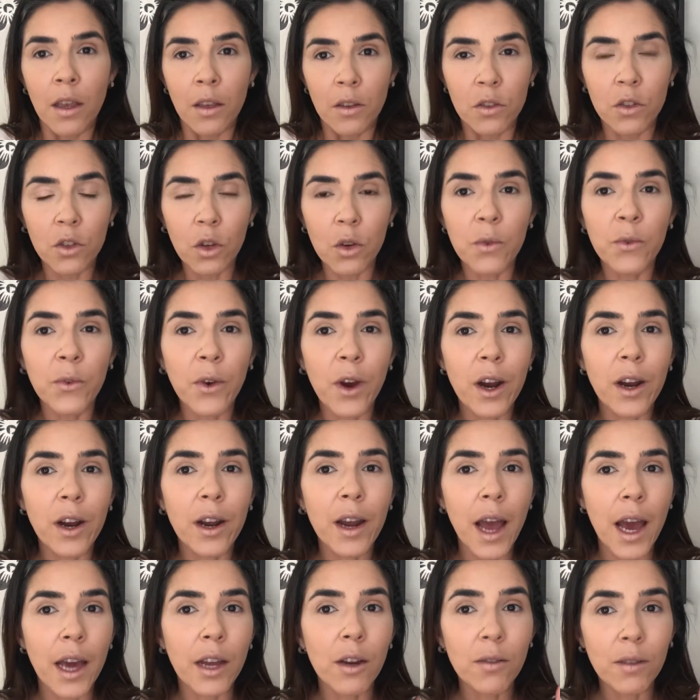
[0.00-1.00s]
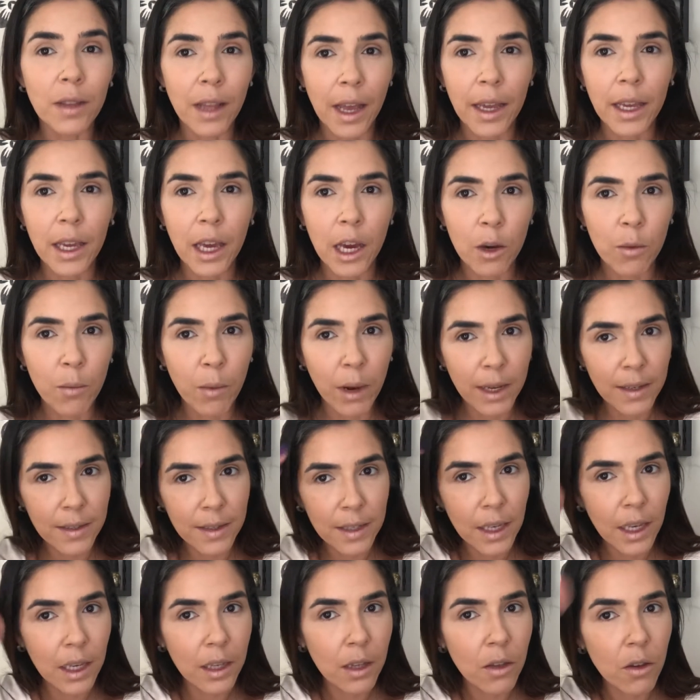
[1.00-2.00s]
So far, I don't like how my
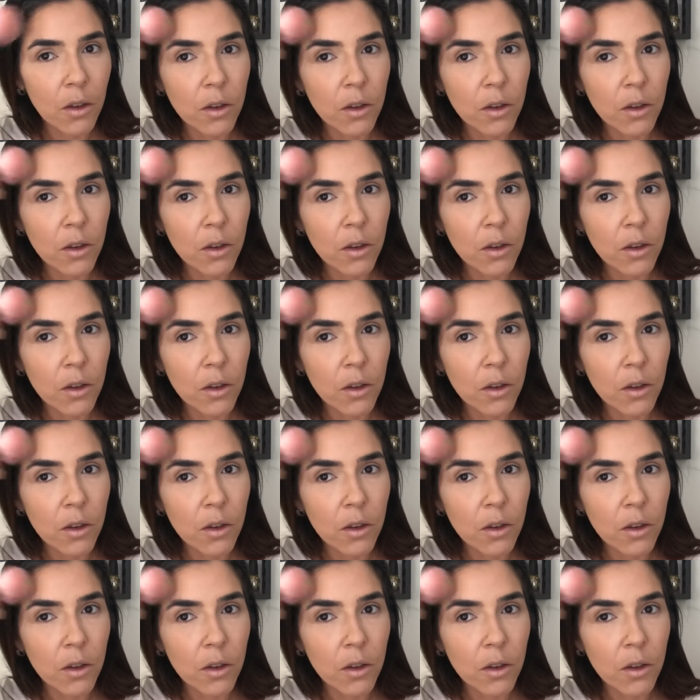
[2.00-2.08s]
skin